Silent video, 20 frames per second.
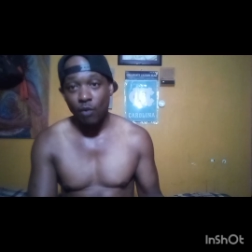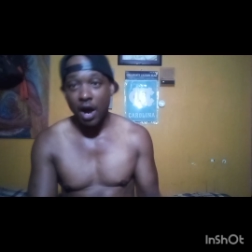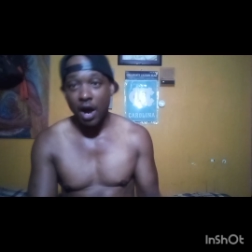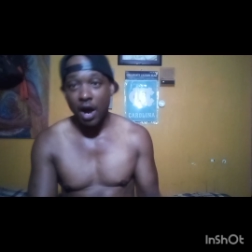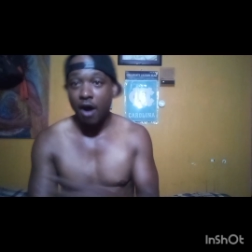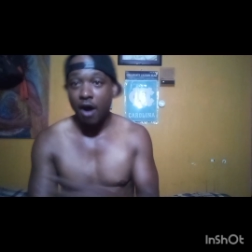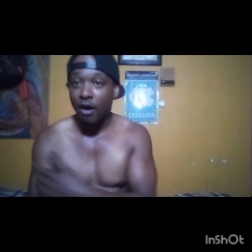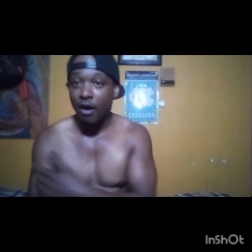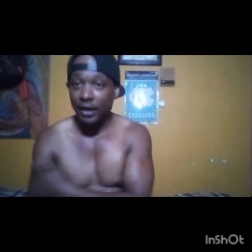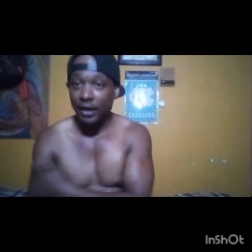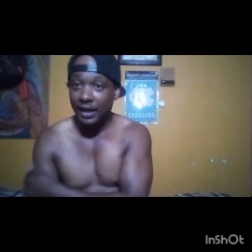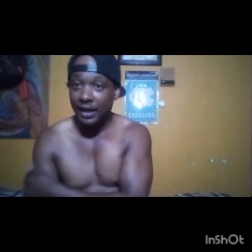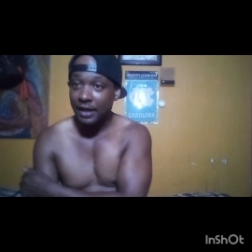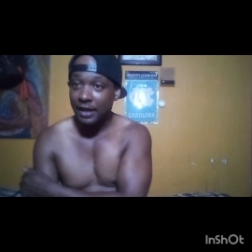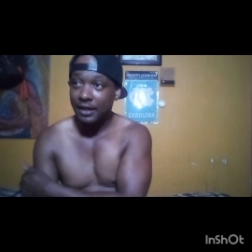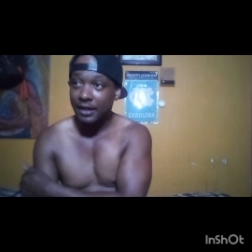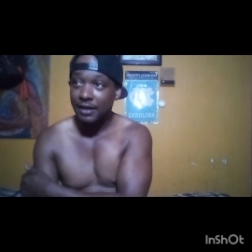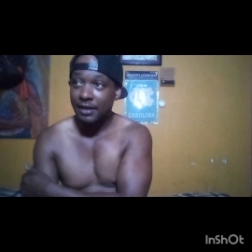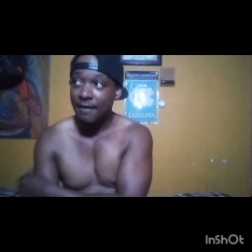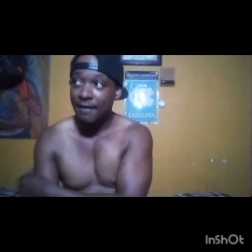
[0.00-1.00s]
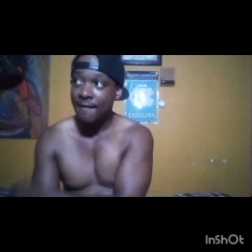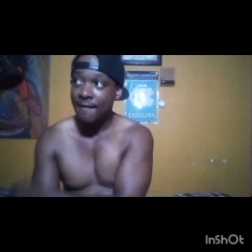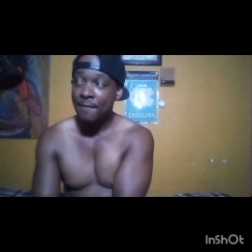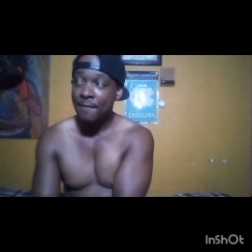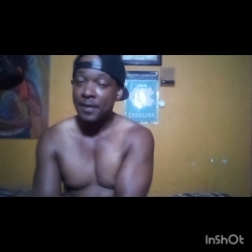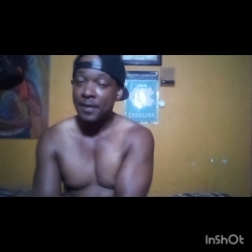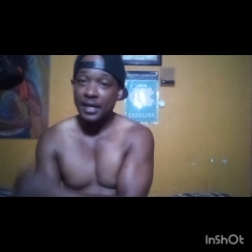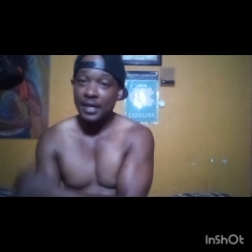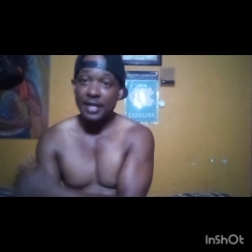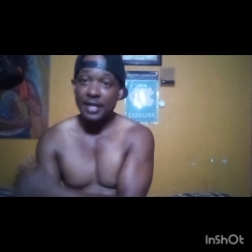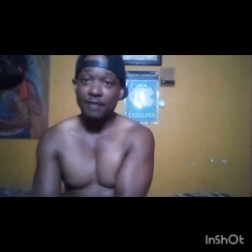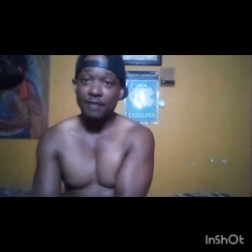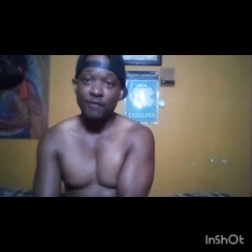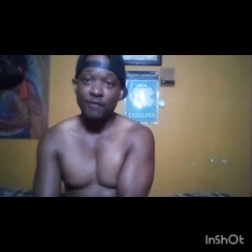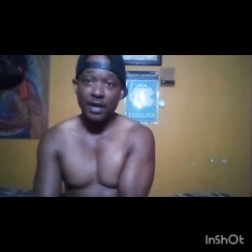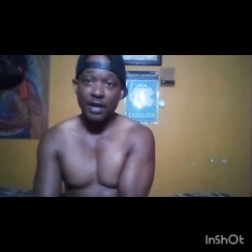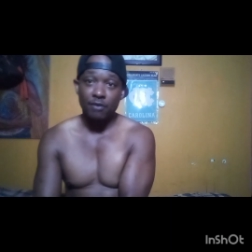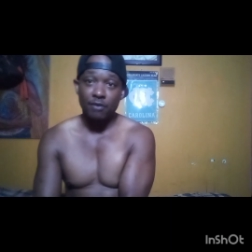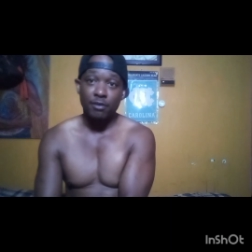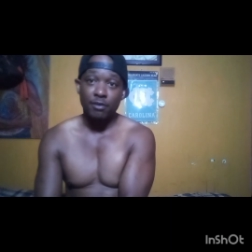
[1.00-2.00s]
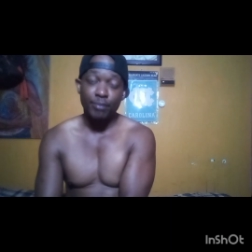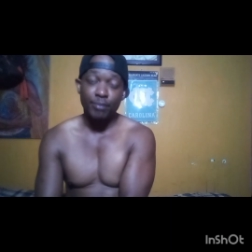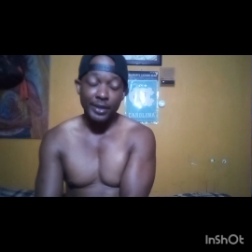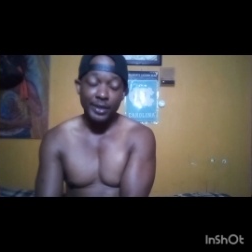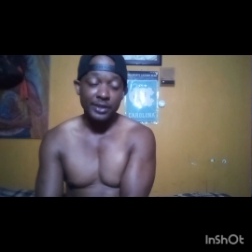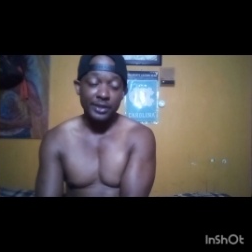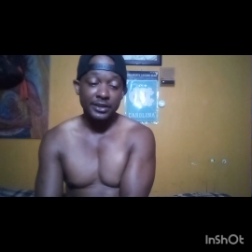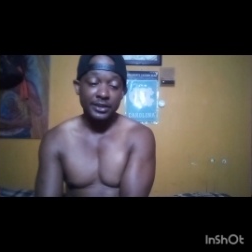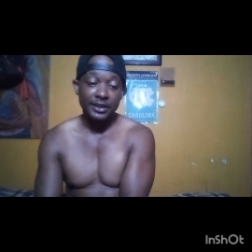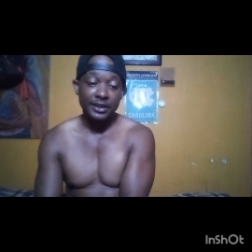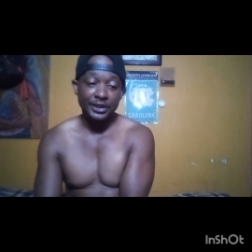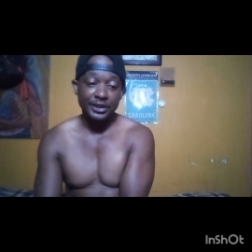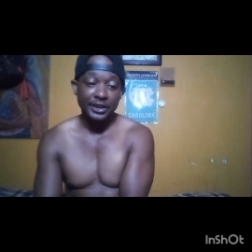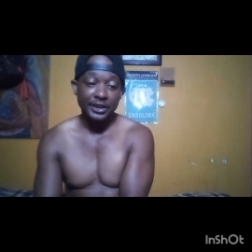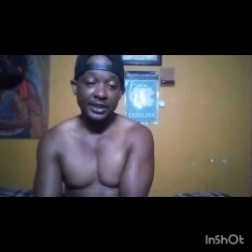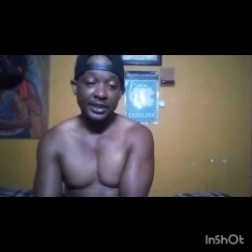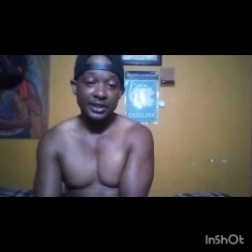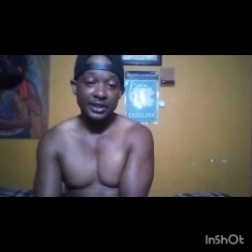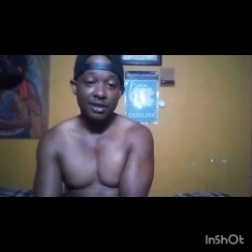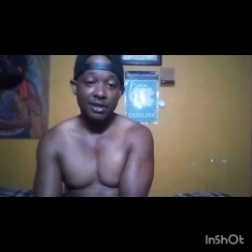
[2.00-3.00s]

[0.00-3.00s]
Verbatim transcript: while R. Kelly in federal prison and shit.